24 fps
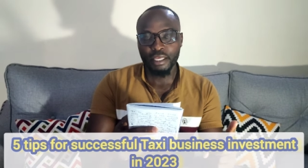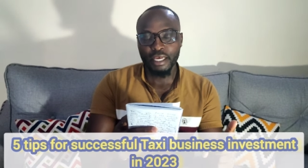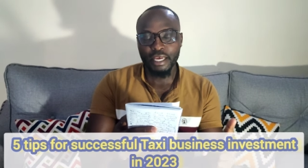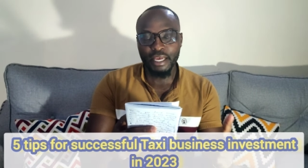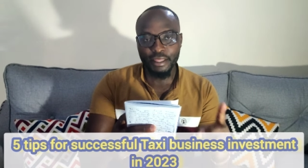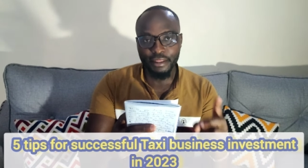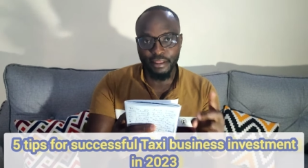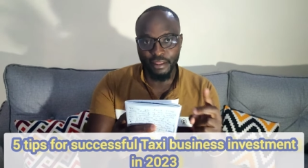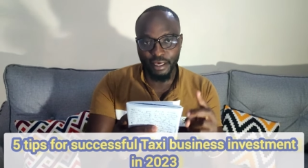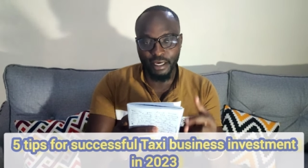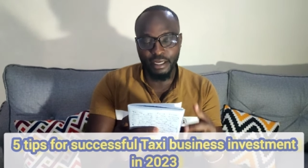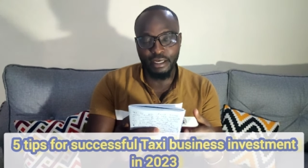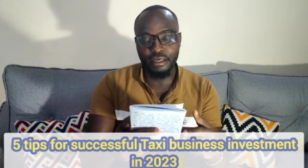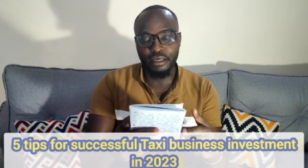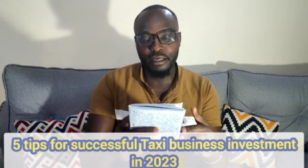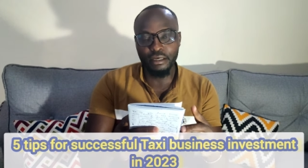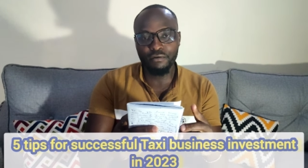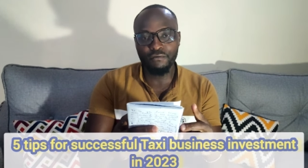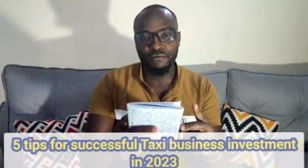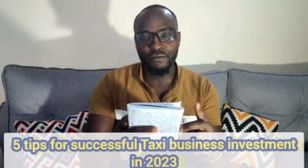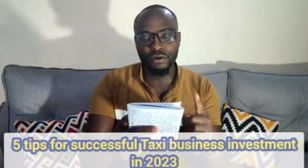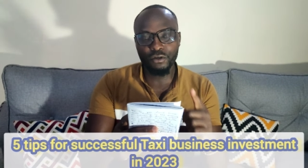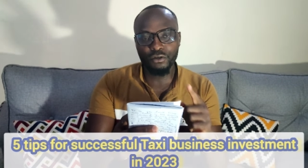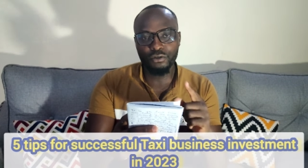and then
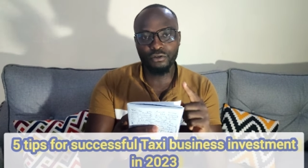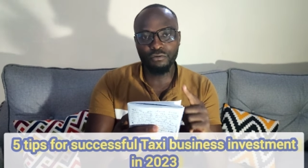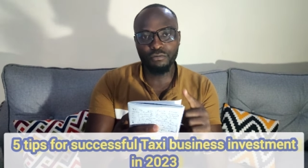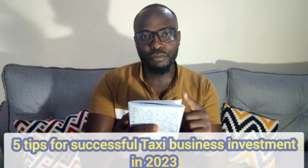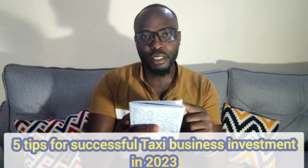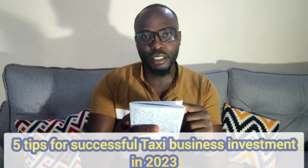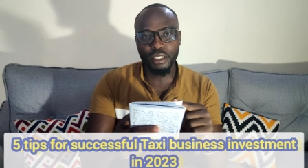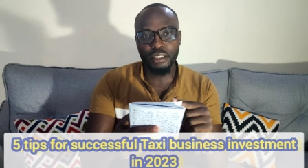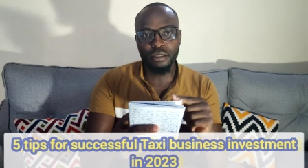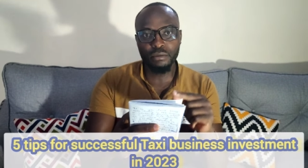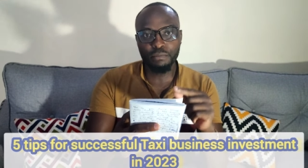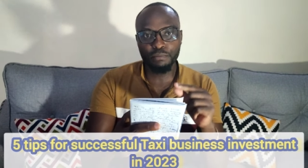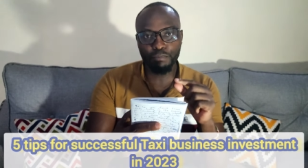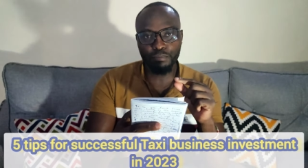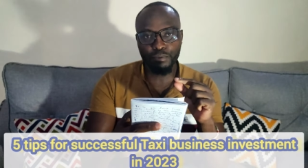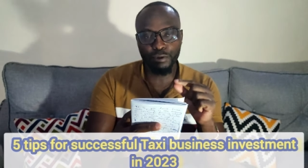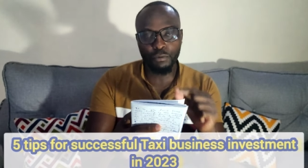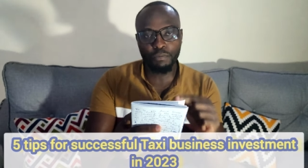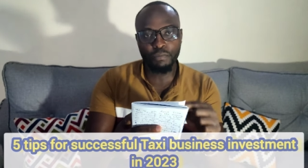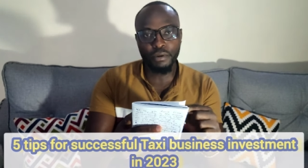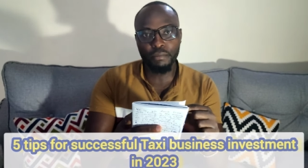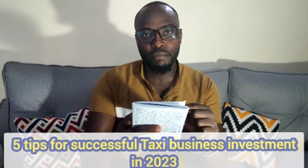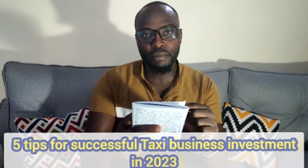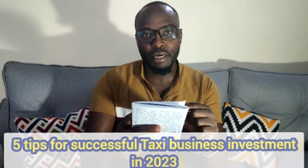for you to make
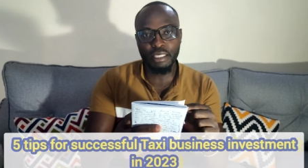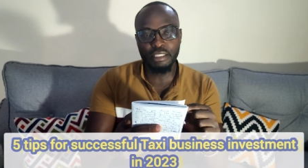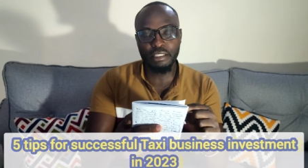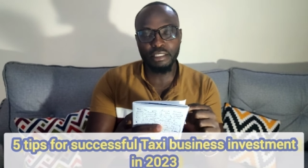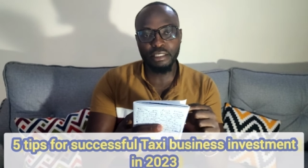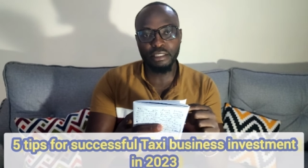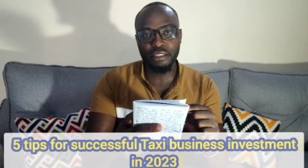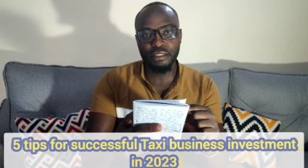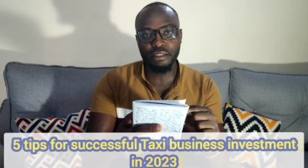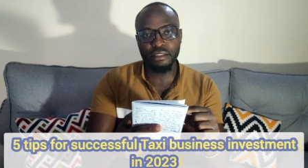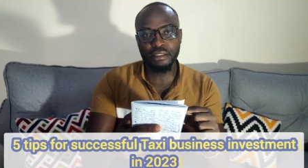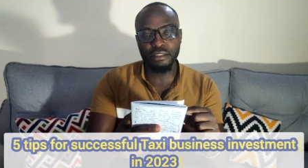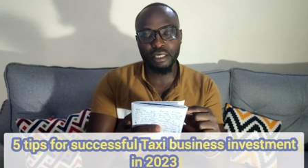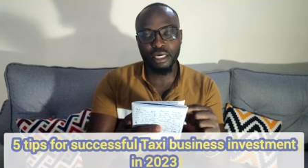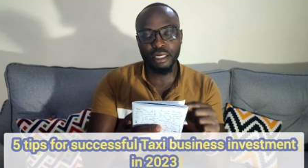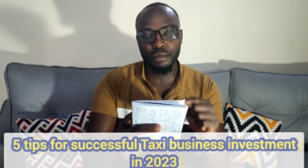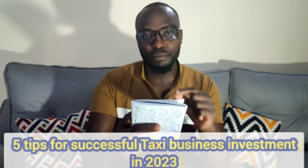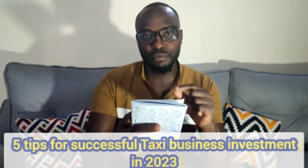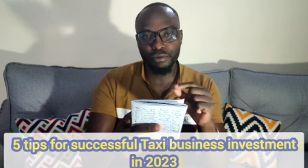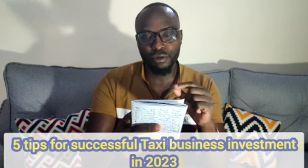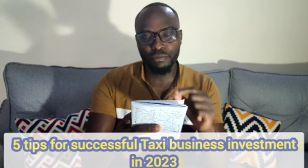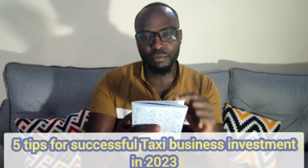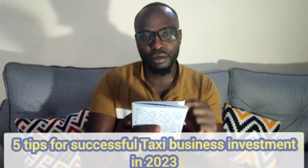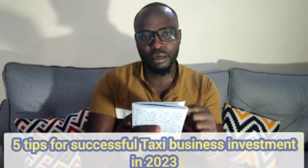proper margins
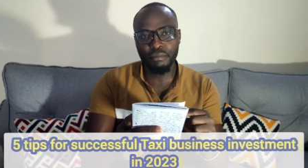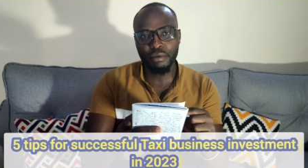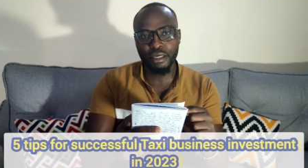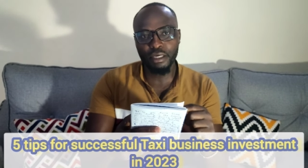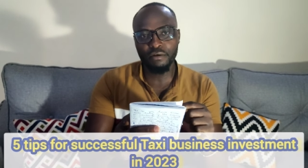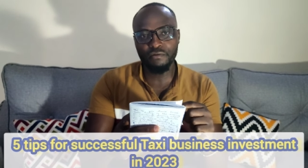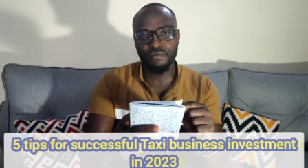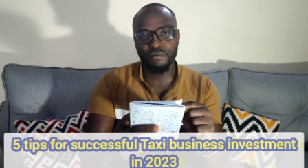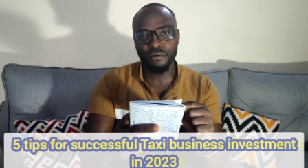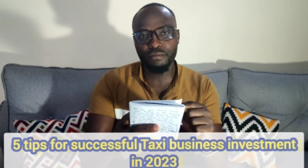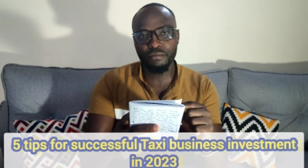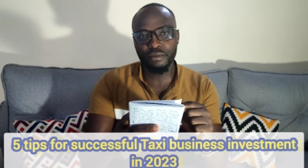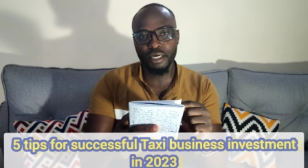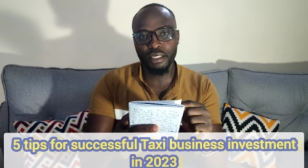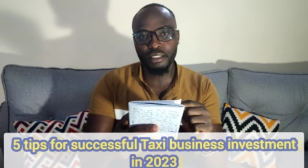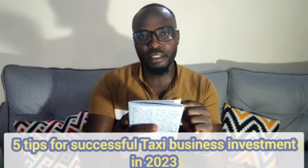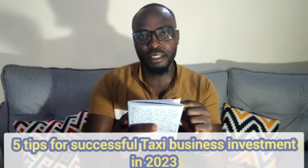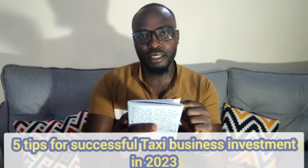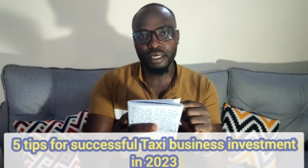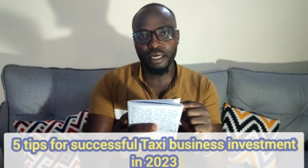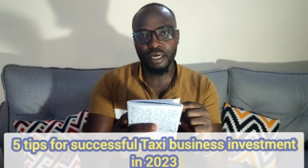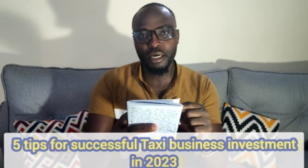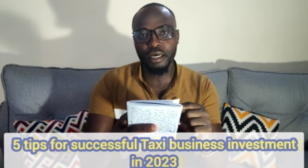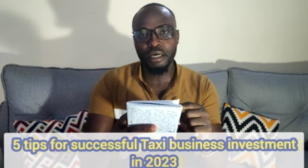and proper money from
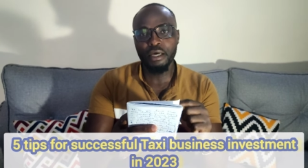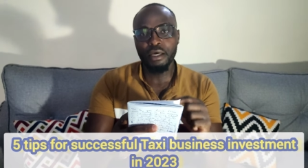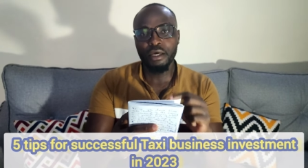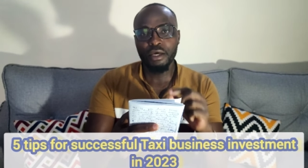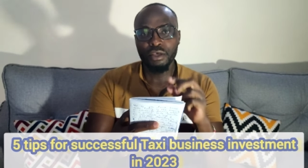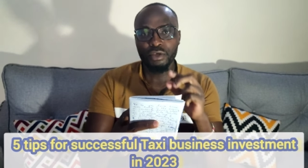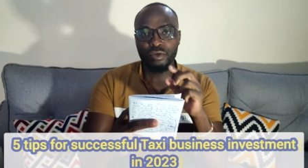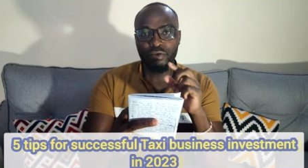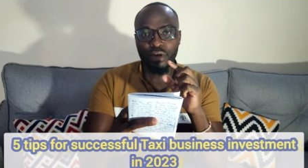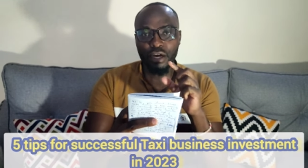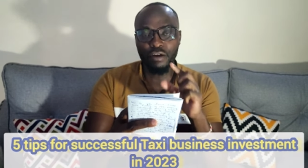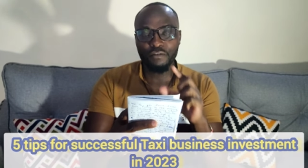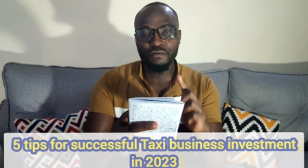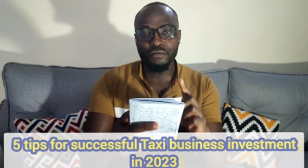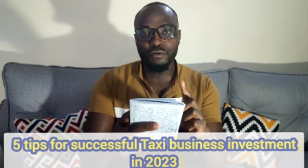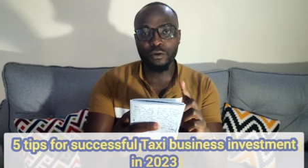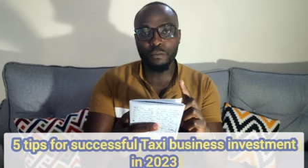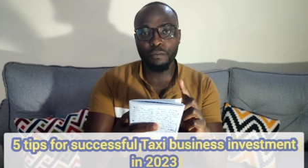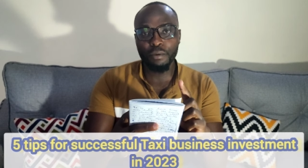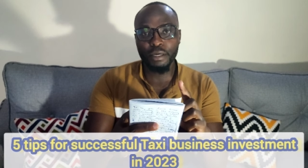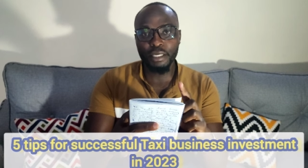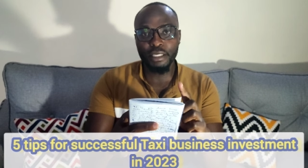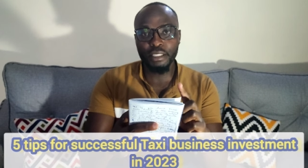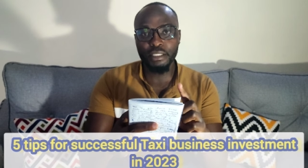that car you have to
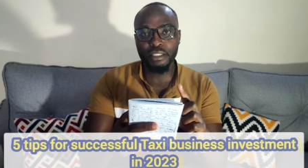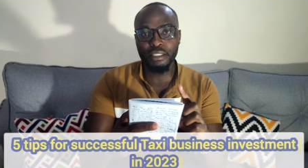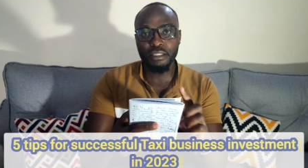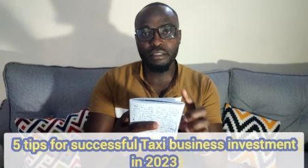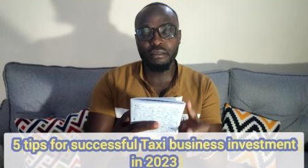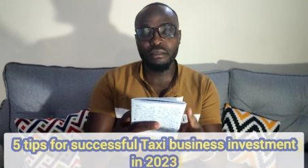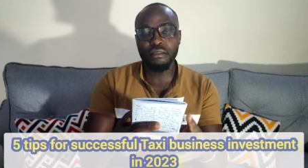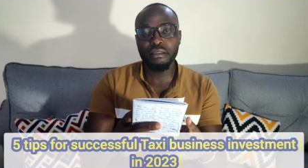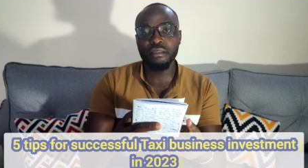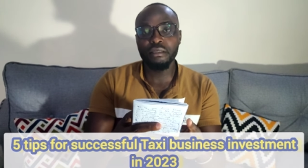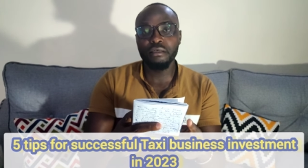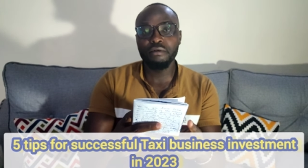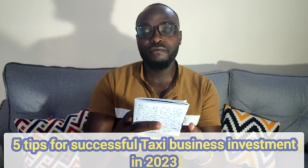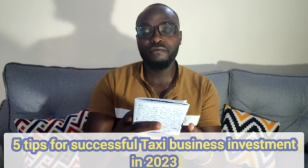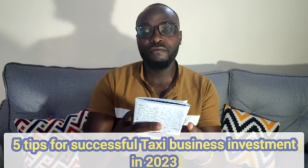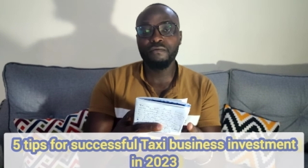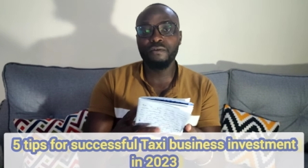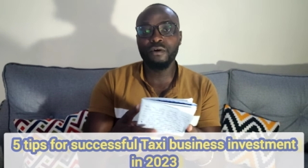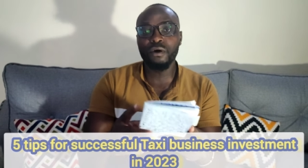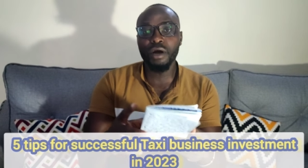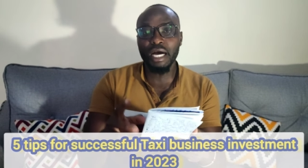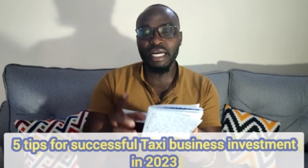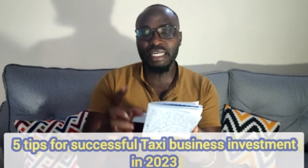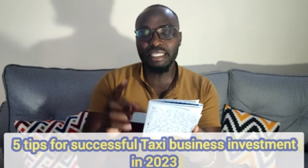operate it
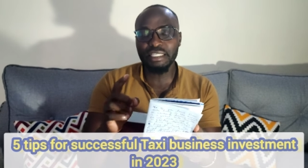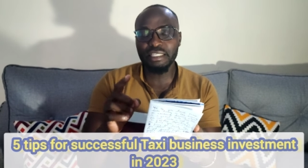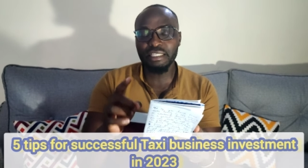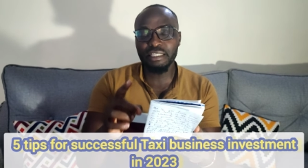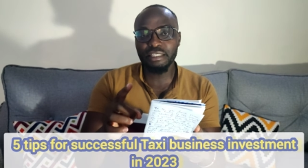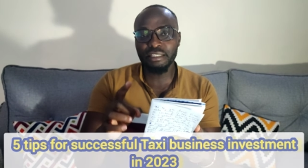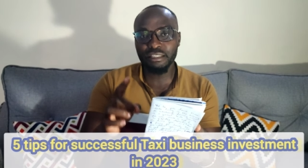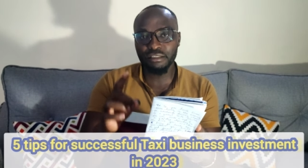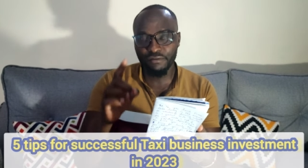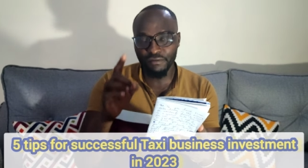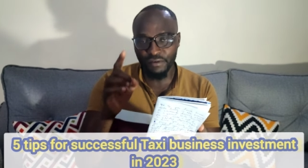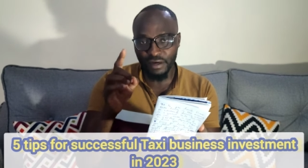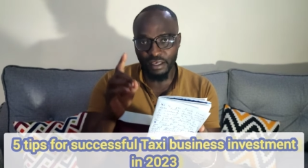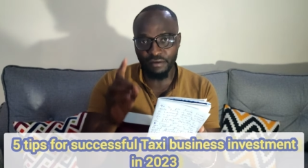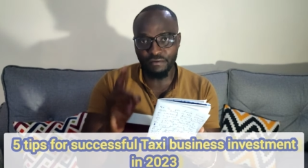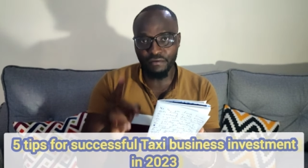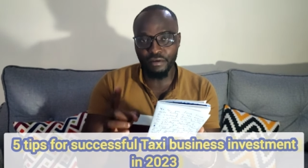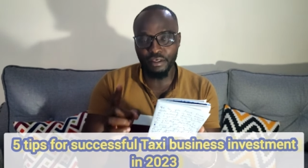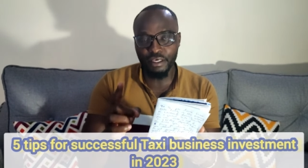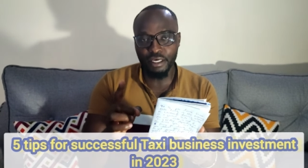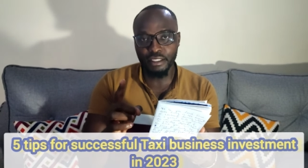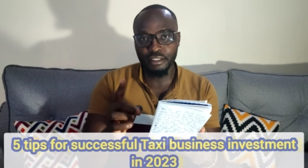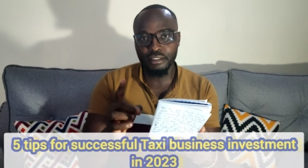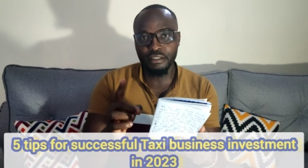for at least five
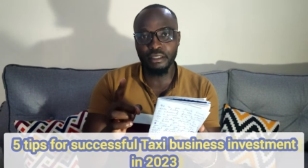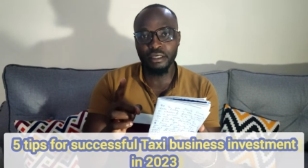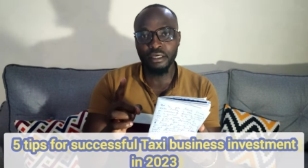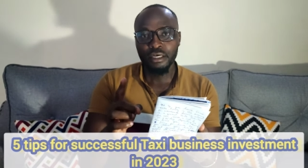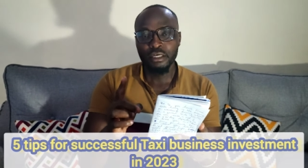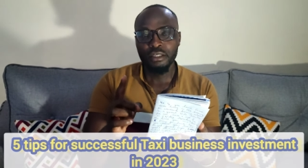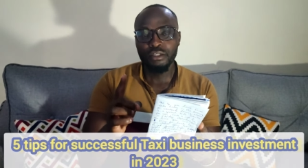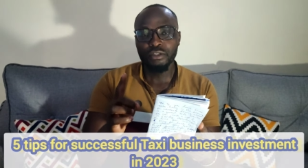years.